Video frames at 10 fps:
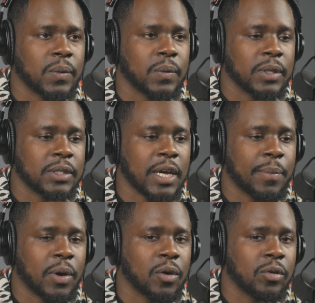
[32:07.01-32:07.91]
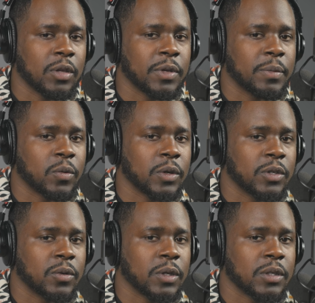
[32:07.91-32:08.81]
what type of holy people would
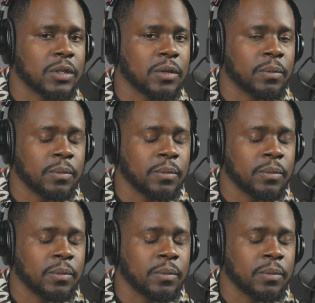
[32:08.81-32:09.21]
do this?